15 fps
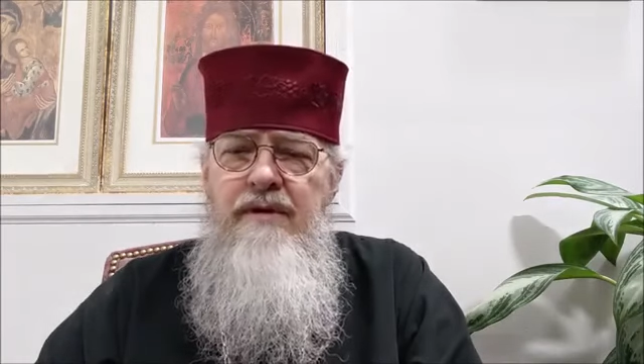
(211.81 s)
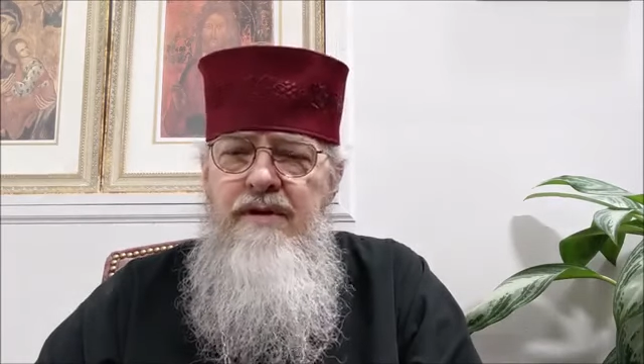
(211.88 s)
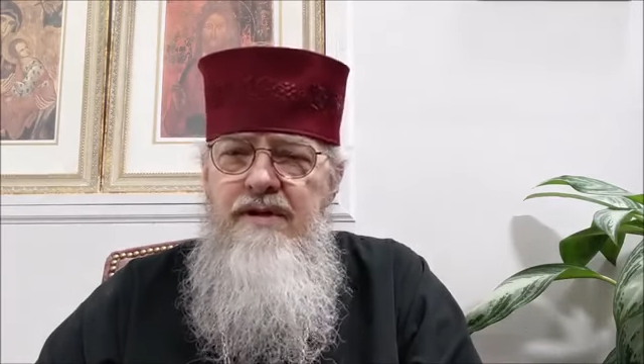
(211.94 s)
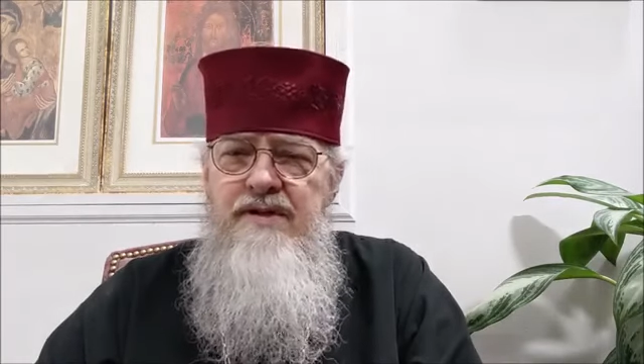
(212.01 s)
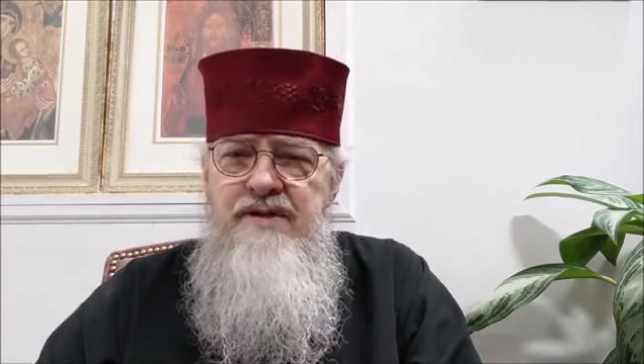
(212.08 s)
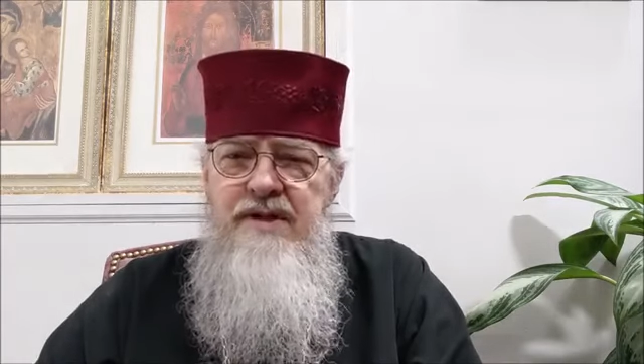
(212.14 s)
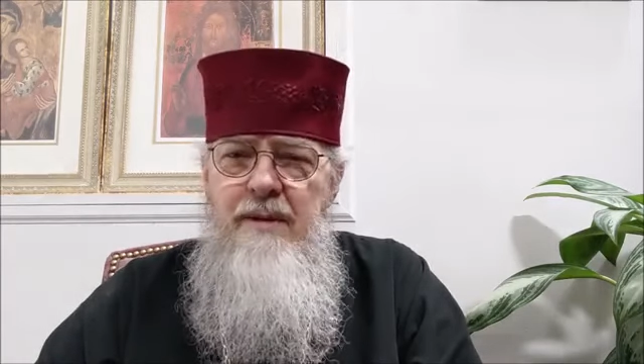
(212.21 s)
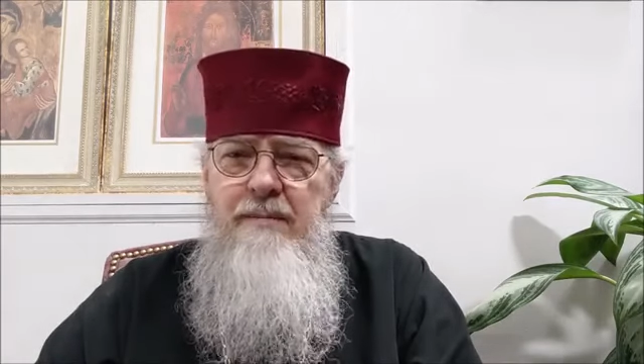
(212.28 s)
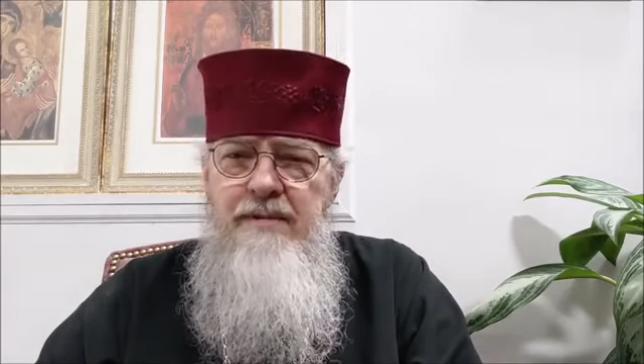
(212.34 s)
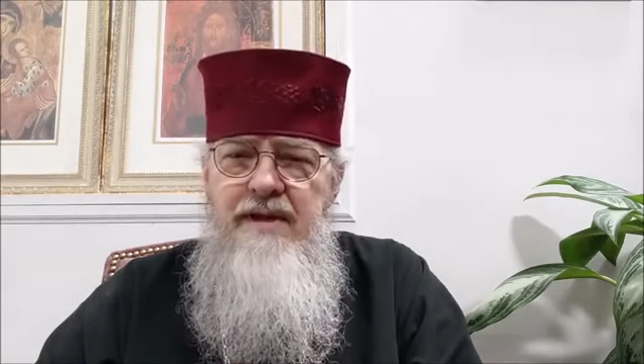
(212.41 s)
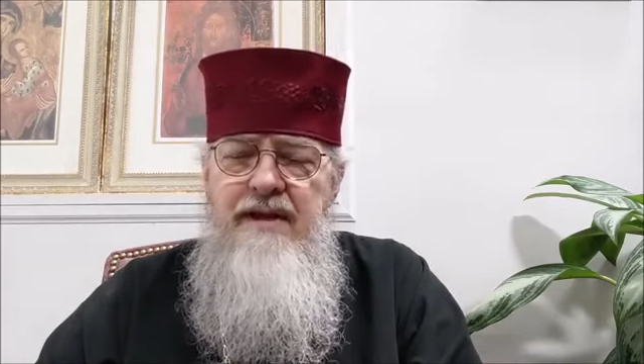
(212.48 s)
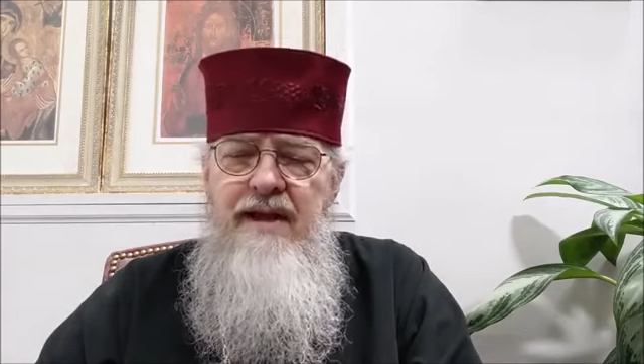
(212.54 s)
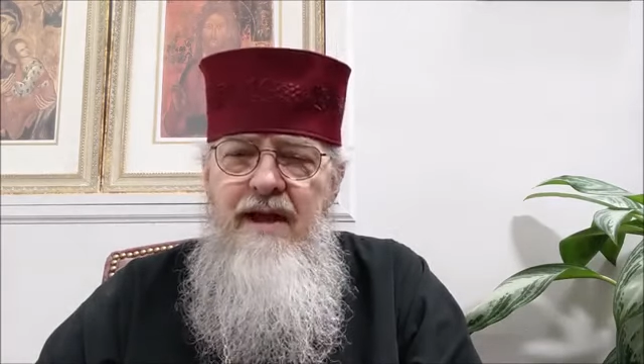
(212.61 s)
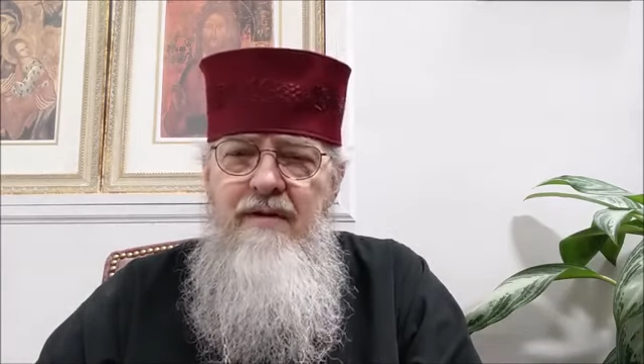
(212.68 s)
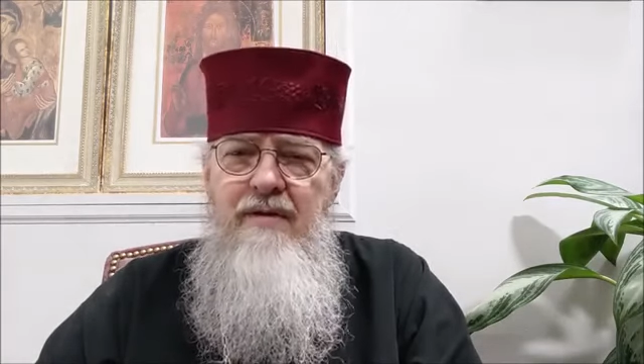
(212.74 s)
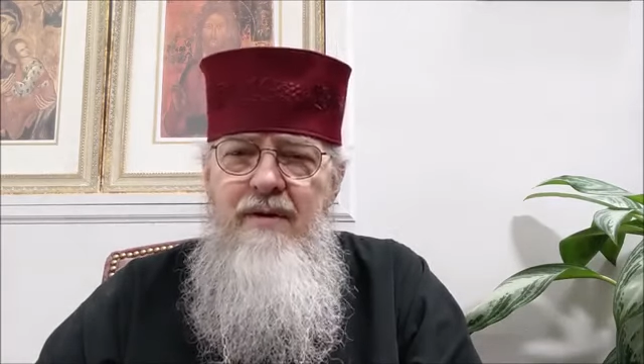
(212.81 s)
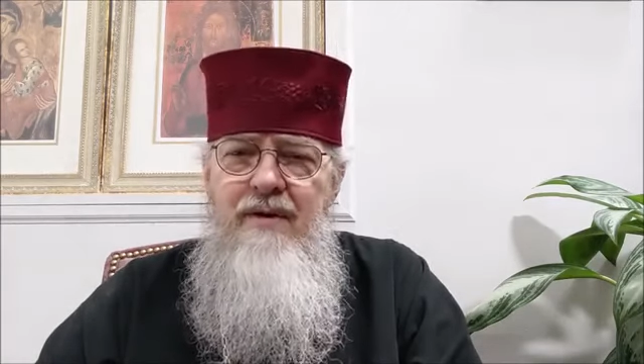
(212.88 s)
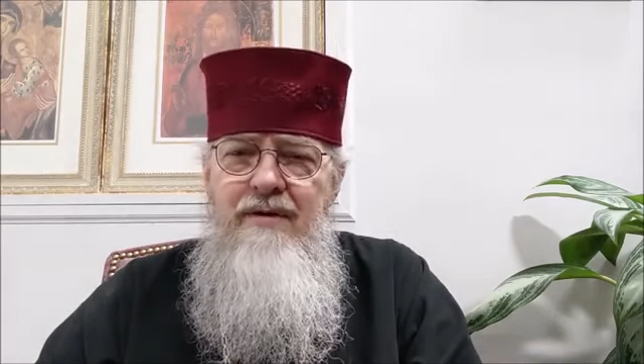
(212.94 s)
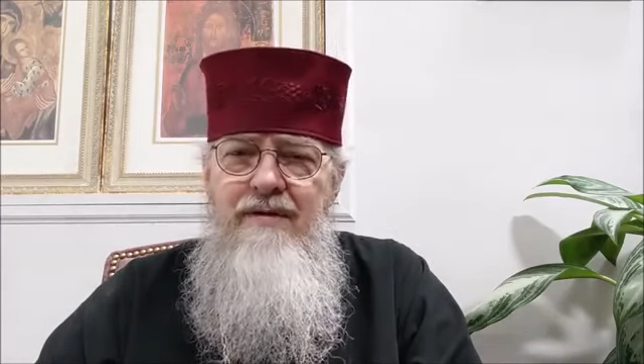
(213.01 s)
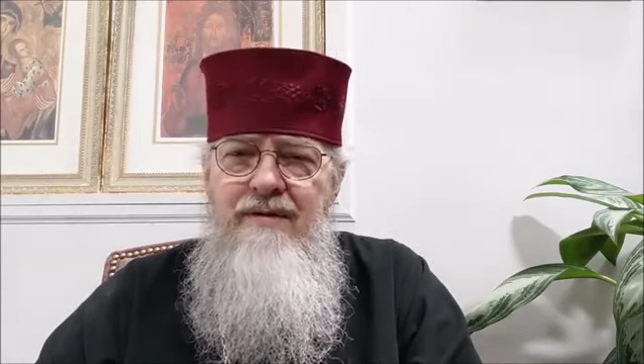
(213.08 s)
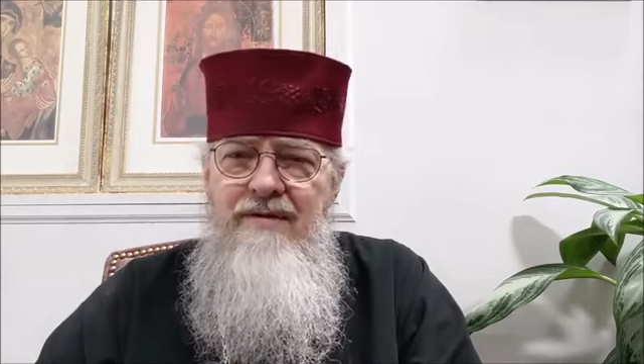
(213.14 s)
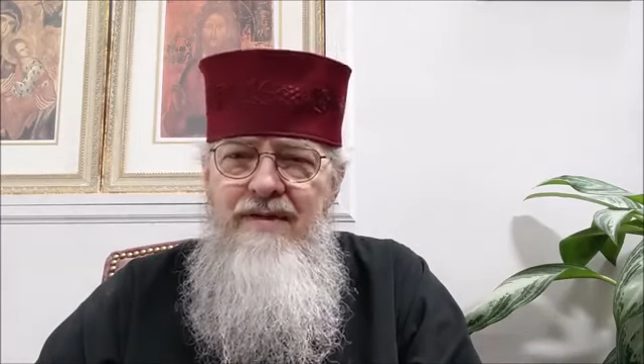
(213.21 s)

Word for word: to sup together